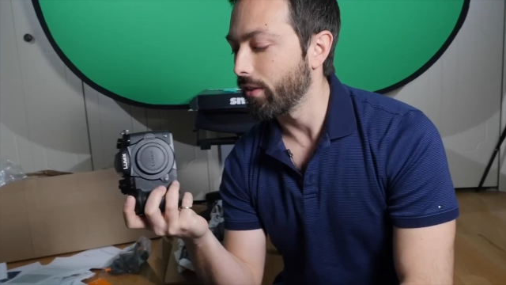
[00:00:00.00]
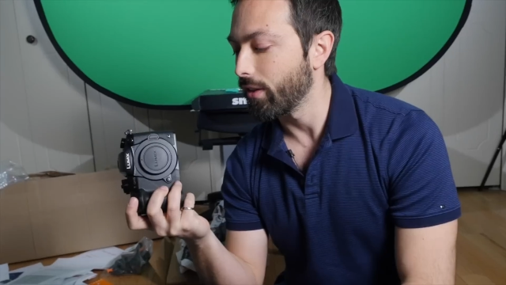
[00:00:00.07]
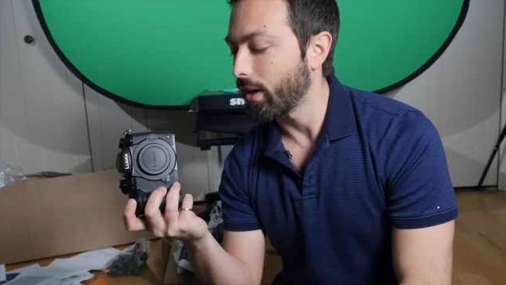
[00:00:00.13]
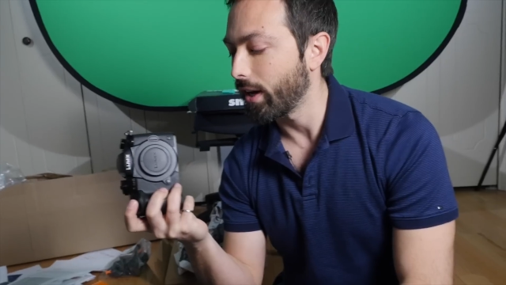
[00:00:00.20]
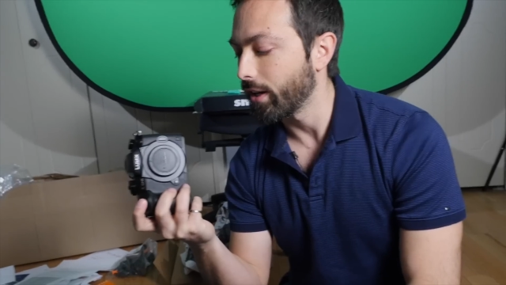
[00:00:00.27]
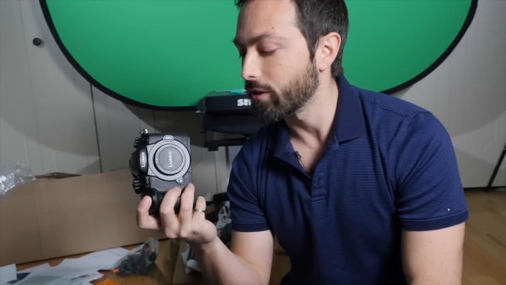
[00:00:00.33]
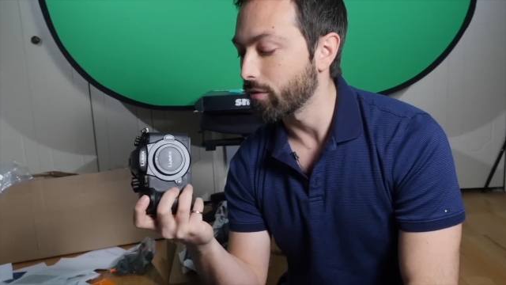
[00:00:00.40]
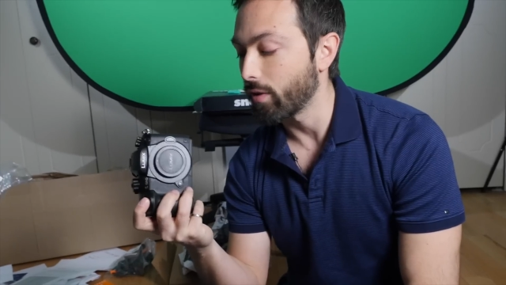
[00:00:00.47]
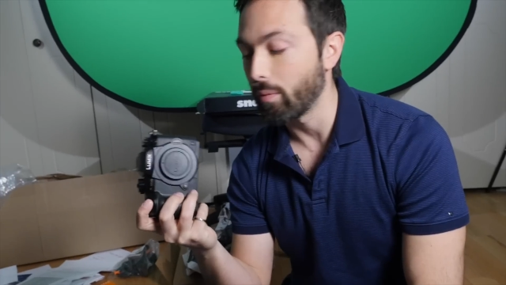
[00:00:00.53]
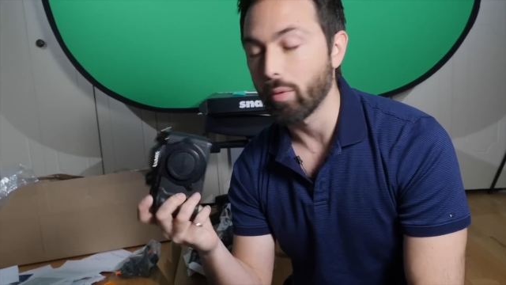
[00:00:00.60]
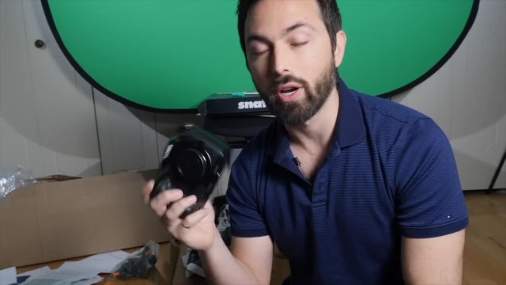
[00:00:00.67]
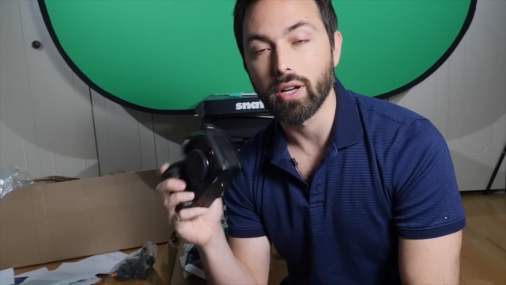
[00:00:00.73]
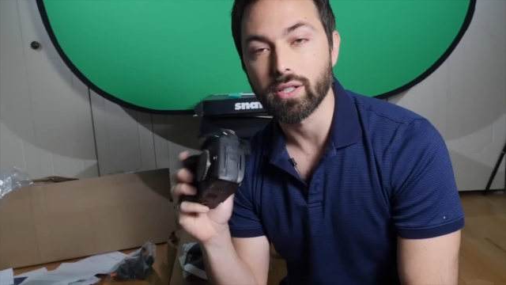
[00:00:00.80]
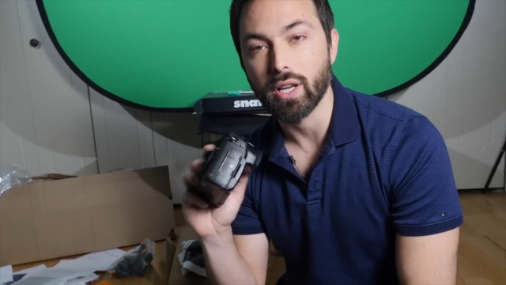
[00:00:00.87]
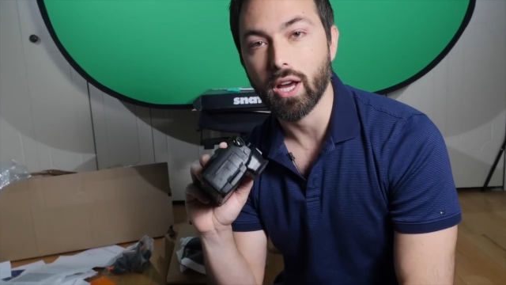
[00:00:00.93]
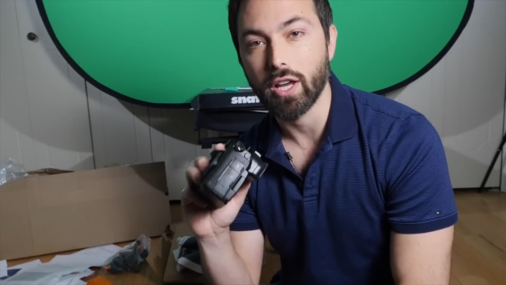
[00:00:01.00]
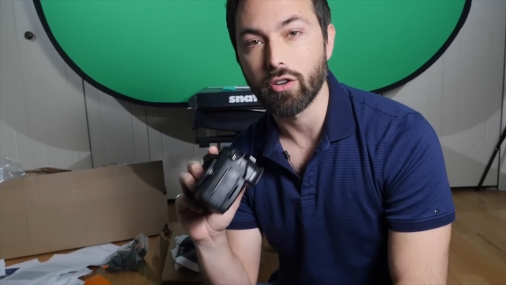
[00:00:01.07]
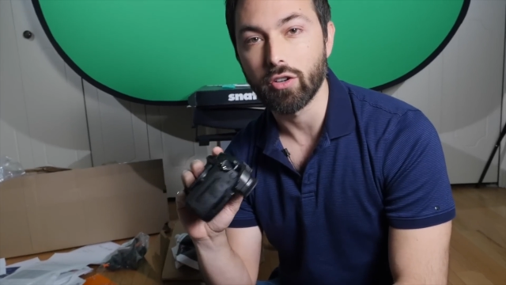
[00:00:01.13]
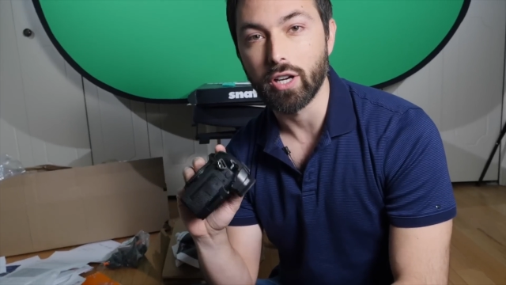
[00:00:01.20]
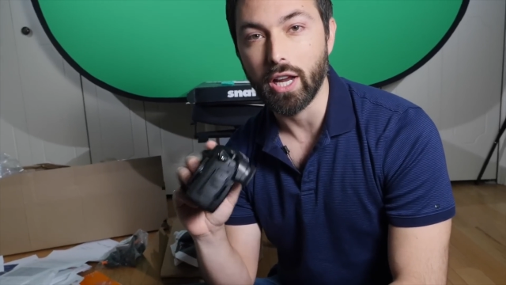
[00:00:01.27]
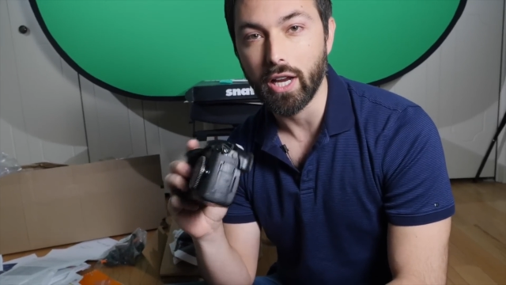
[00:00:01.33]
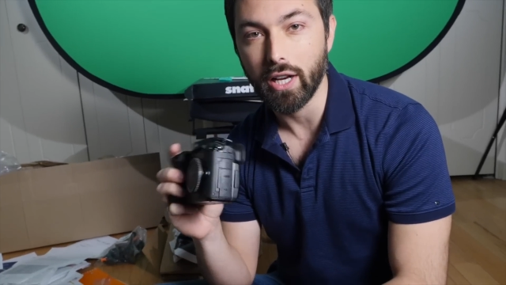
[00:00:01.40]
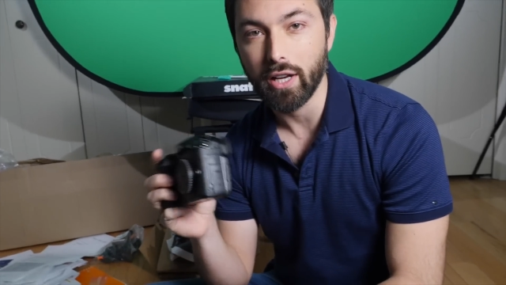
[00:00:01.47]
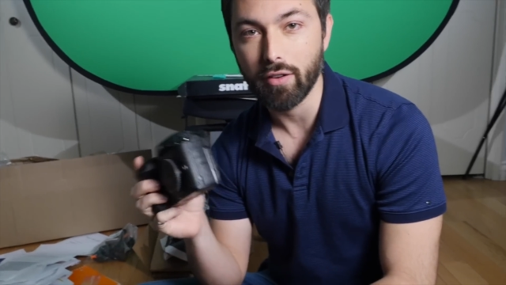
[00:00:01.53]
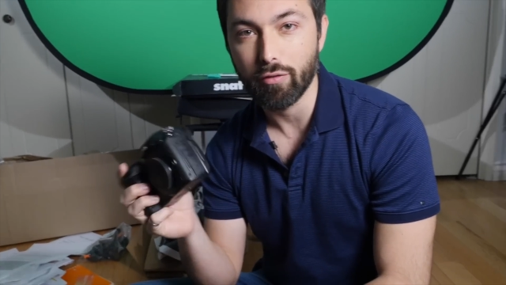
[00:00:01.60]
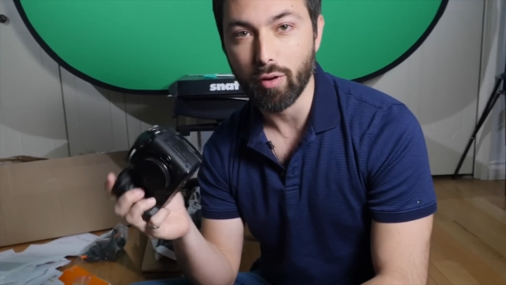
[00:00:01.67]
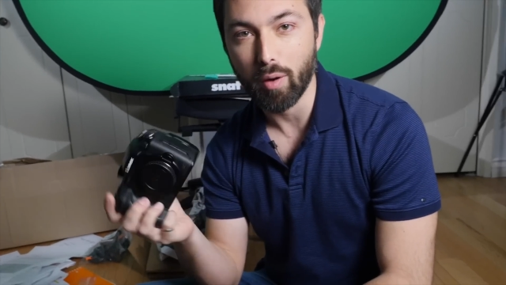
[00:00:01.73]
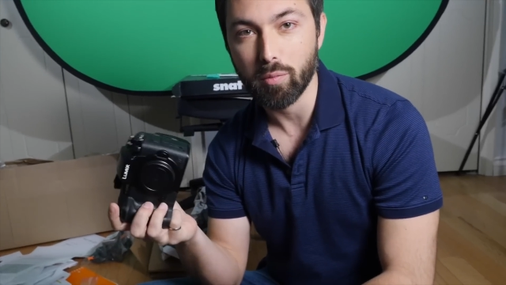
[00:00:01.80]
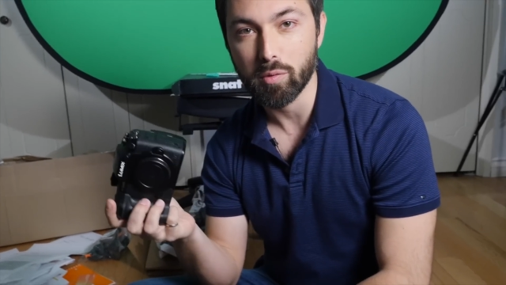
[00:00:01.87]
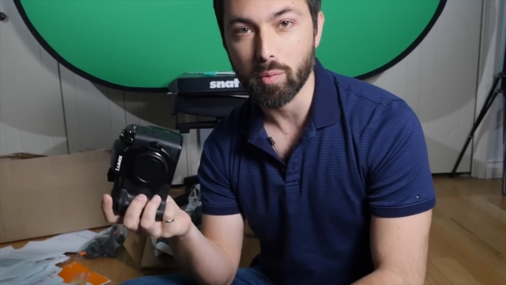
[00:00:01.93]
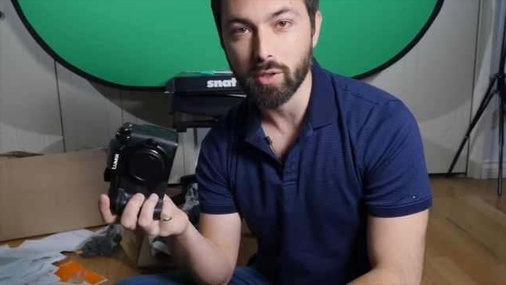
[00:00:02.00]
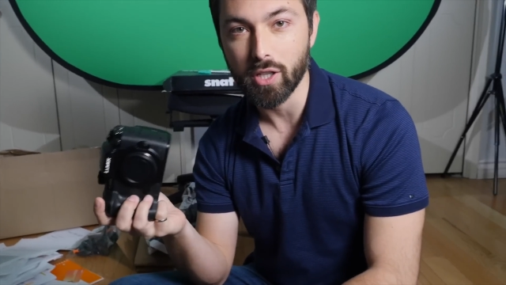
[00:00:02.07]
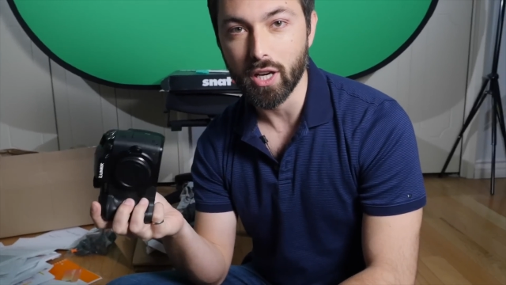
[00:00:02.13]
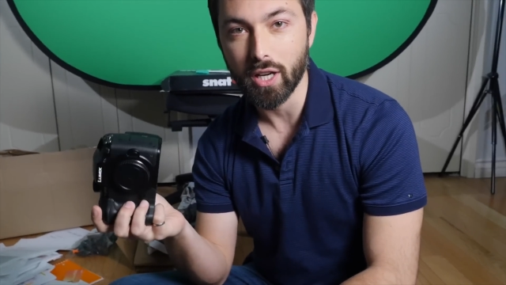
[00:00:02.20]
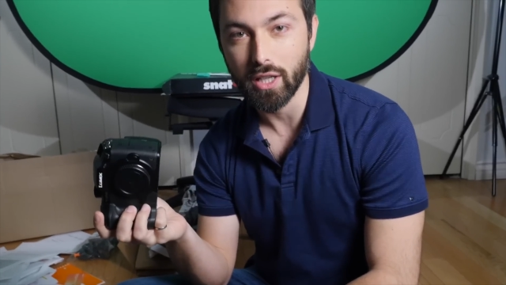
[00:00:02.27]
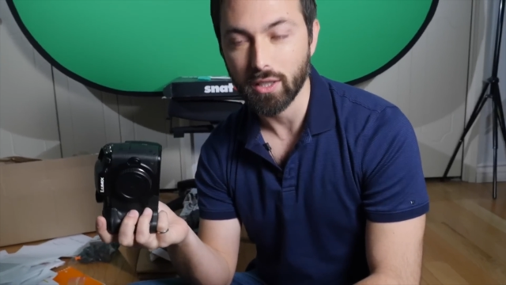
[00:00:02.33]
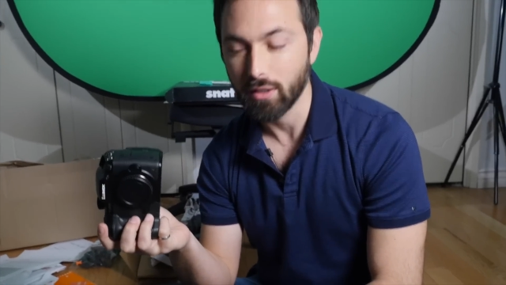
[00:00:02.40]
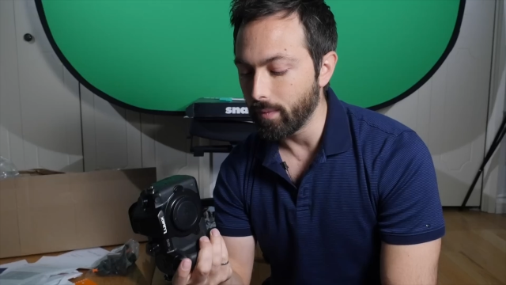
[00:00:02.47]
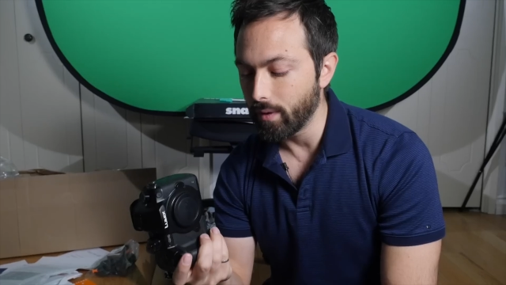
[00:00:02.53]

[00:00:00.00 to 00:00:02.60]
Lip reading: the highest frame rate is 180 frames per second.